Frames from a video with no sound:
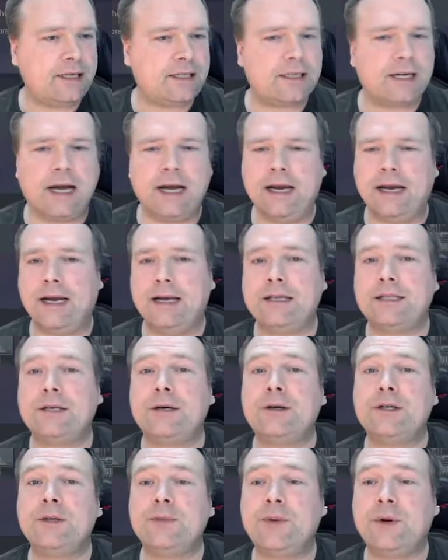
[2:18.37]
Skylines,
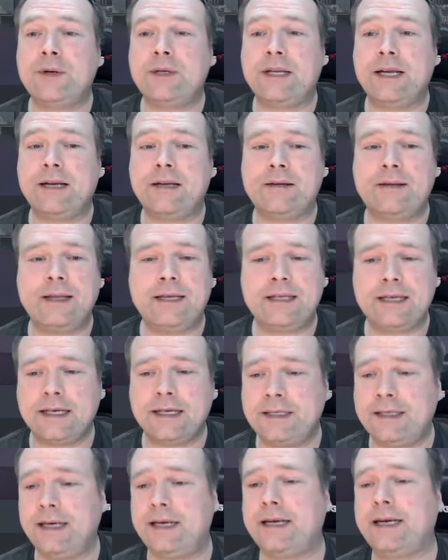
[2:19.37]
I also bought that. That's
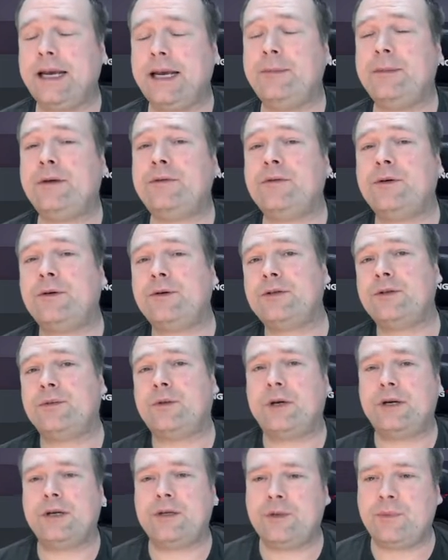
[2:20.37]
actually a game I've also
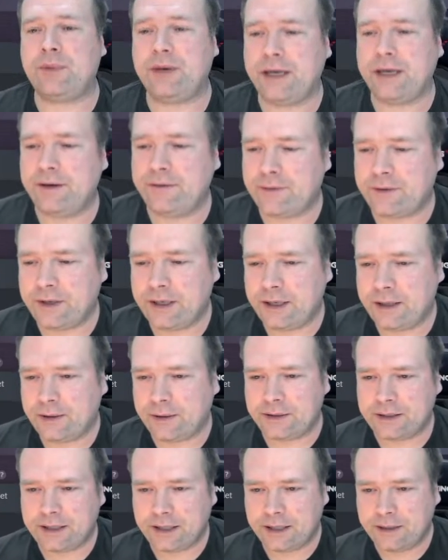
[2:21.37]
wanted to play for a
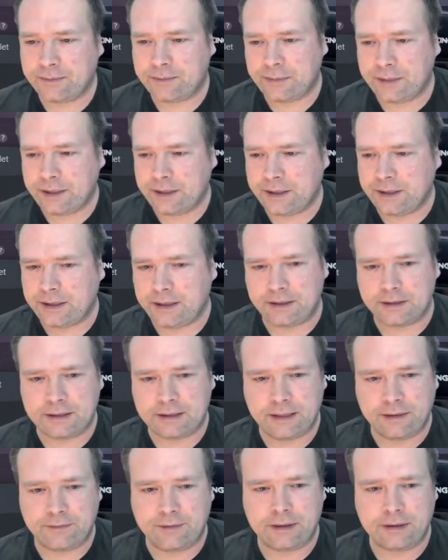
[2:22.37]
long time. I
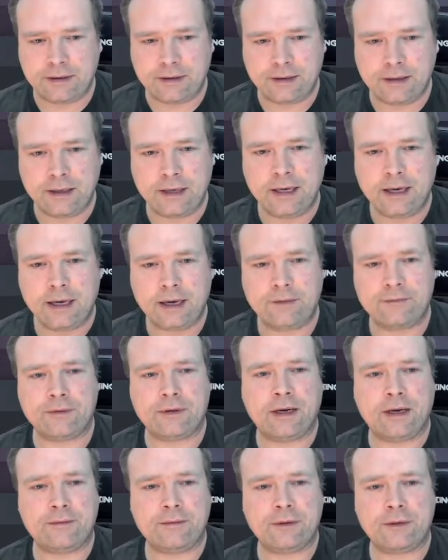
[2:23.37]
just haven't
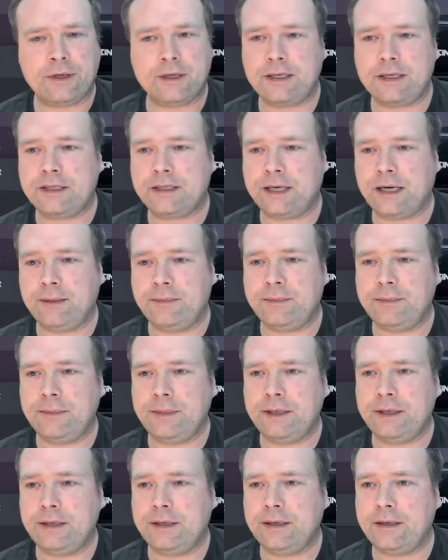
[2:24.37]
got the
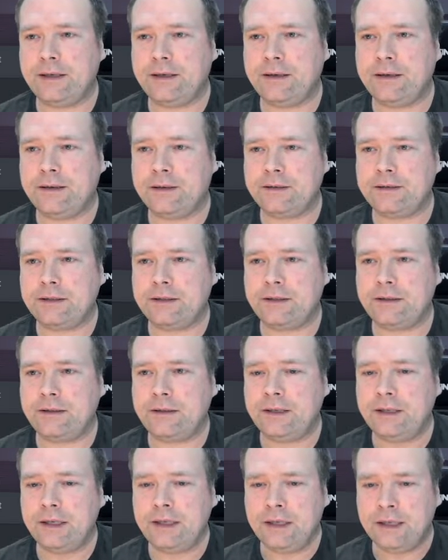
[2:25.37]
time until